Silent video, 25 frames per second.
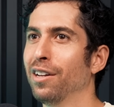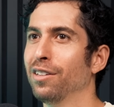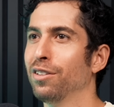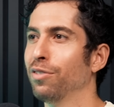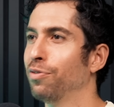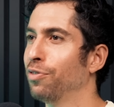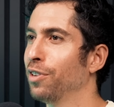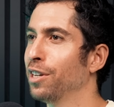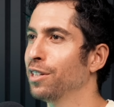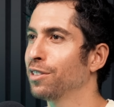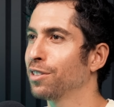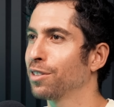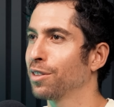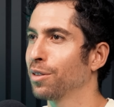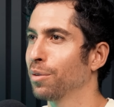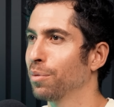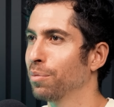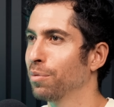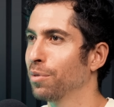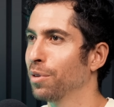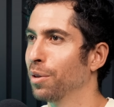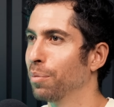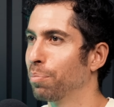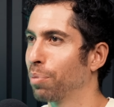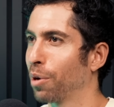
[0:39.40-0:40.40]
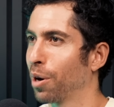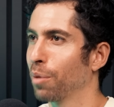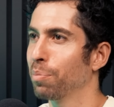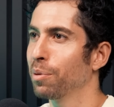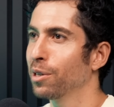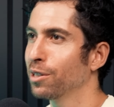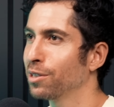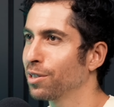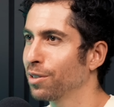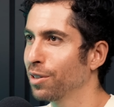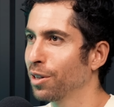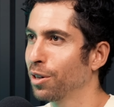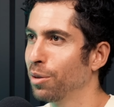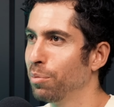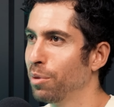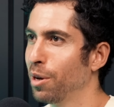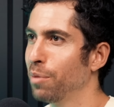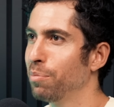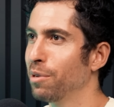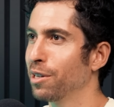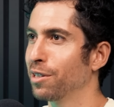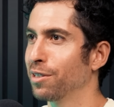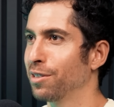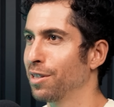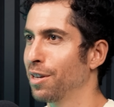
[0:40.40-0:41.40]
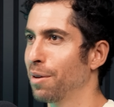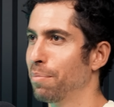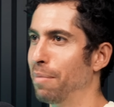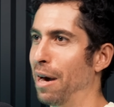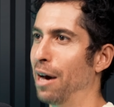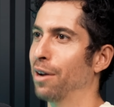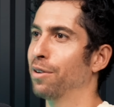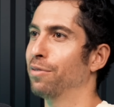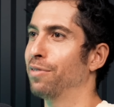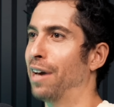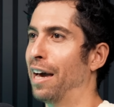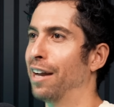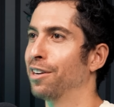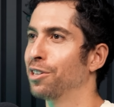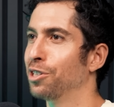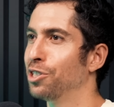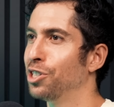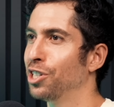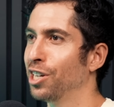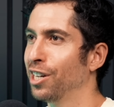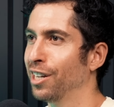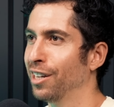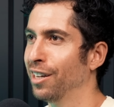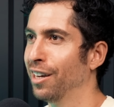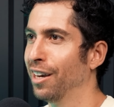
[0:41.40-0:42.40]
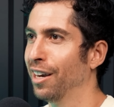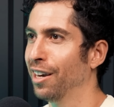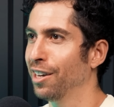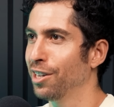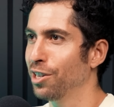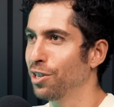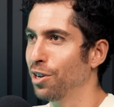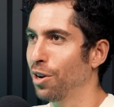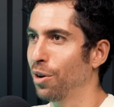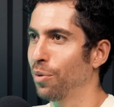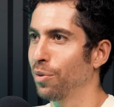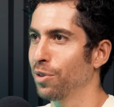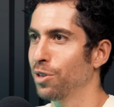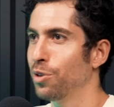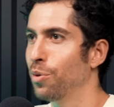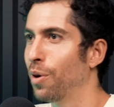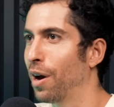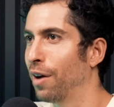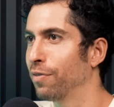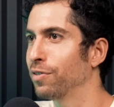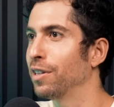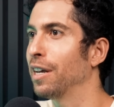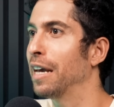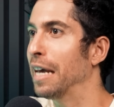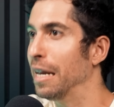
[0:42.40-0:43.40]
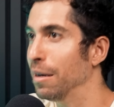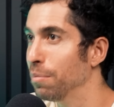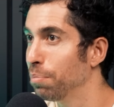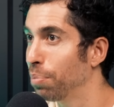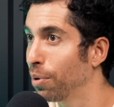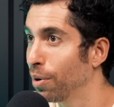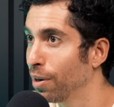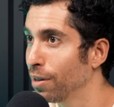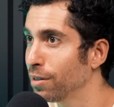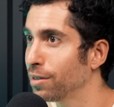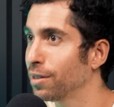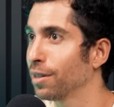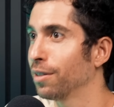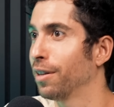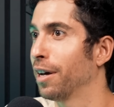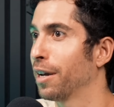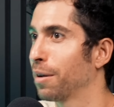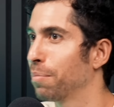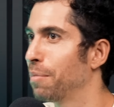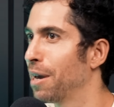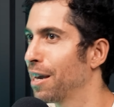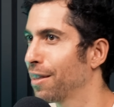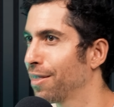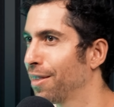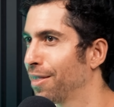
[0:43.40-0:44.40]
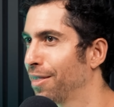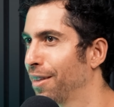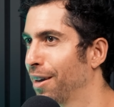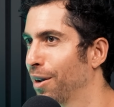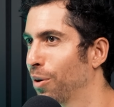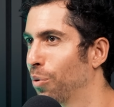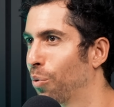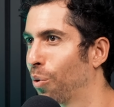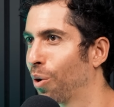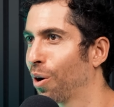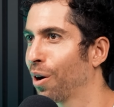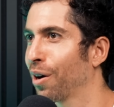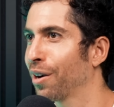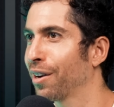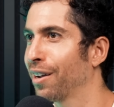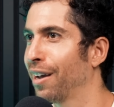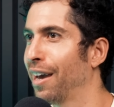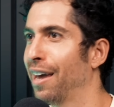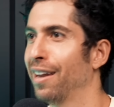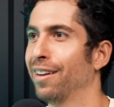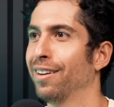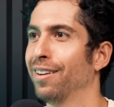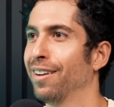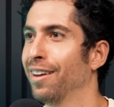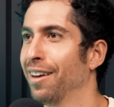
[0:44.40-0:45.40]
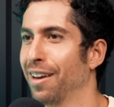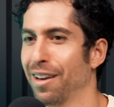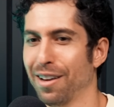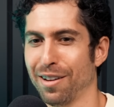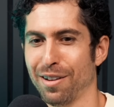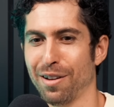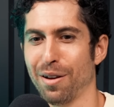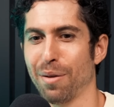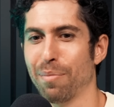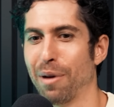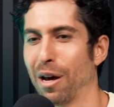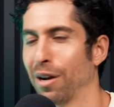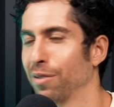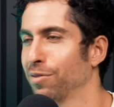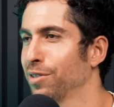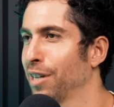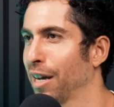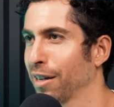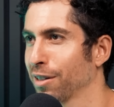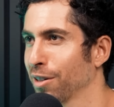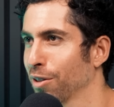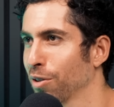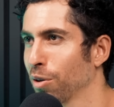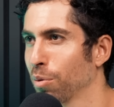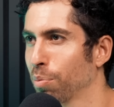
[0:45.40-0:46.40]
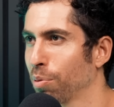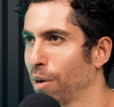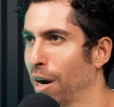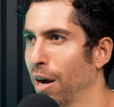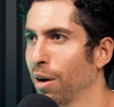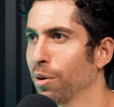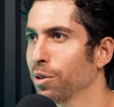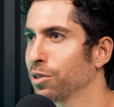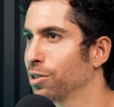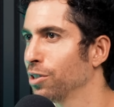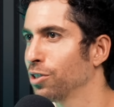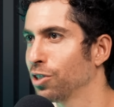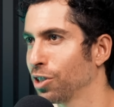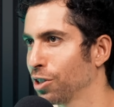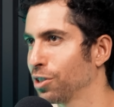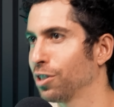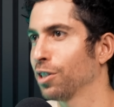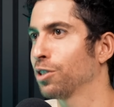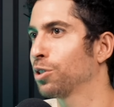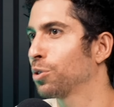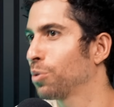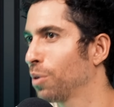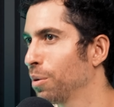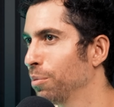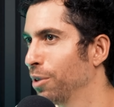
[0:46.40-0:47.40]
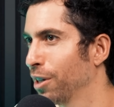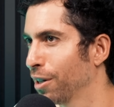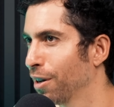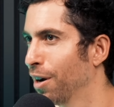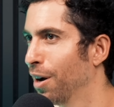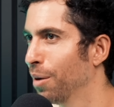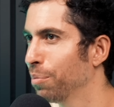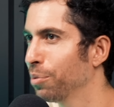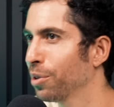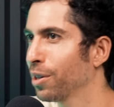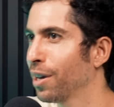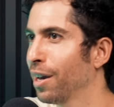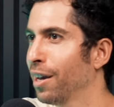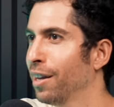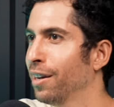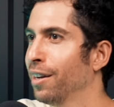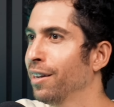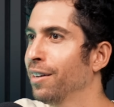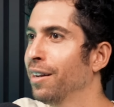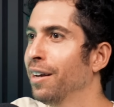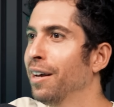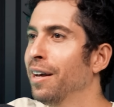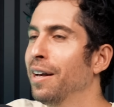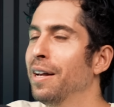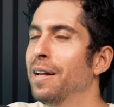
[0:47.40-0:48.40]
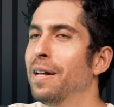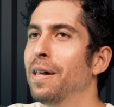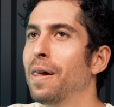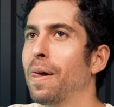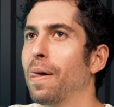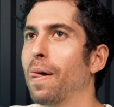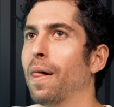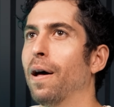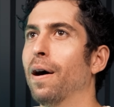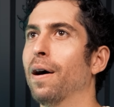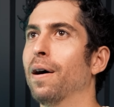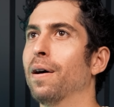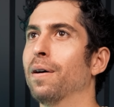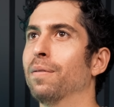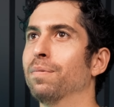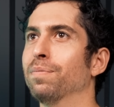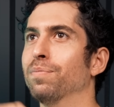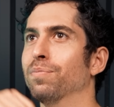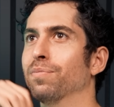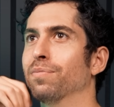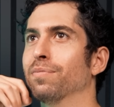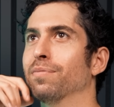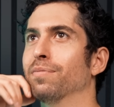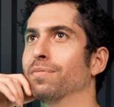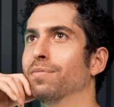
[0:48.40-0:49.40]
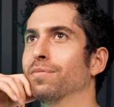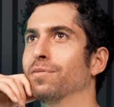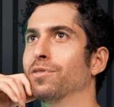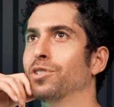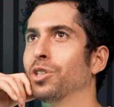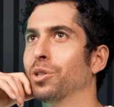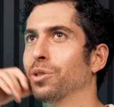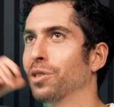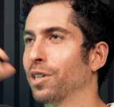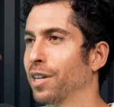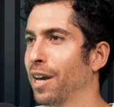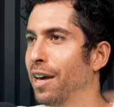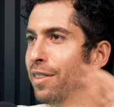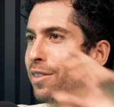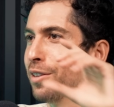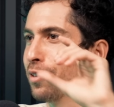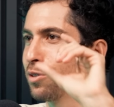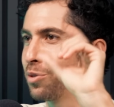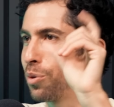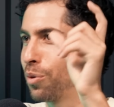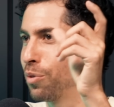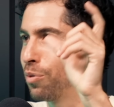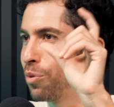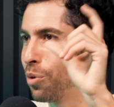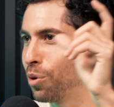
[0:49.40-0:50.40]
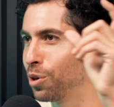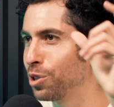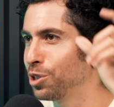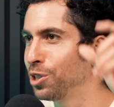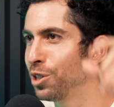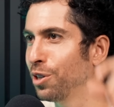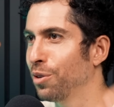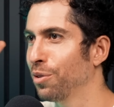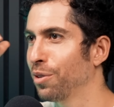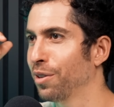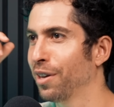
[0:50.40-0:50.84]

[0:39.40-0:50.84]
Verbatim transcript: defeats the purpose a little bit because the amount of energy, you know, you have to input to like make the thing work and amount of technical prowess, it's just extremely complicated. Mm. So again, this sort of horseshoe